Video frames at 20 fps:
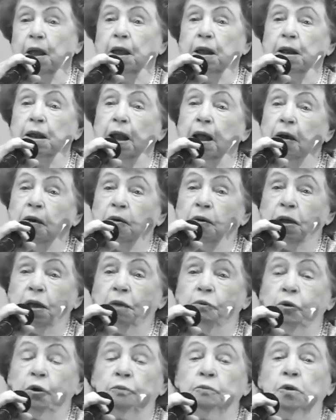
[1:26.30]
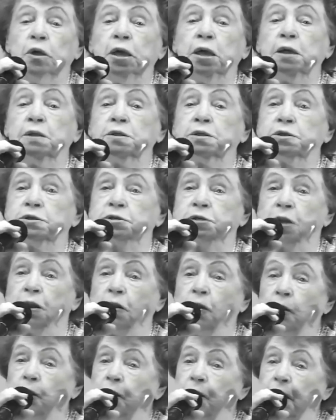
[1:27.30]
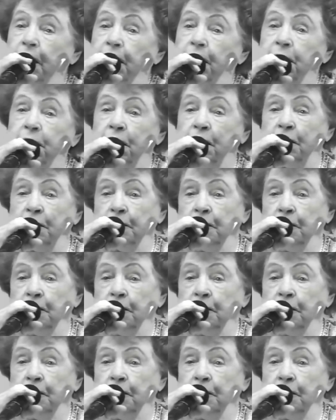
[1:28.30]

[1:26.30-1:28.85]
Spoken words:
Now, when we get this low-grade